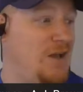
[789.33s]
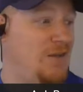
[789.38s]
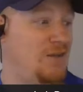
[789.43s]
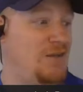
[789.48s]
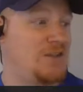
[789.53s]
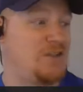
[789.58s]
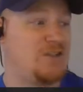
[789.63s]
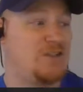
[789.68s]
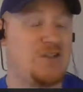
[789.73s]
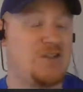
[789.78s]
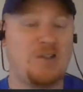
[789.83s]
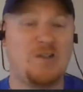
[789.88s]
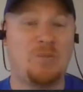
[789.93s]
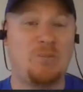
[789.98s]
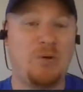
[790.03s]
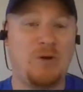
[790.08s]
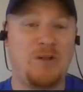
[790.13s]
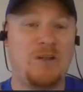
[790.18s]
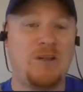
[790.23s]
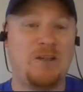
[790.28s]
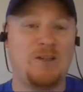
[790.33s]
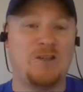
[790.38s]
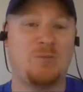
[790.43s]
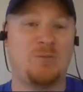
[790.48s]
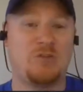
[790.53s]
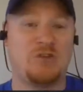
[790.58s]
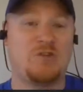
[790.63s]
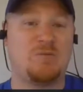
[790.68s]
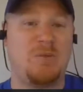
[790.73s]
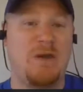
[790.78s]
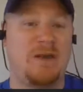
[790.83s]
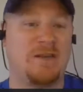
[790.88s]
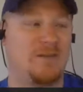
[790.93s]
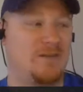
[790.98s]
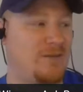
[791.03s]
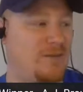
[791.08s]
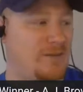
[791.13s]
Listen, just to put it into perspective,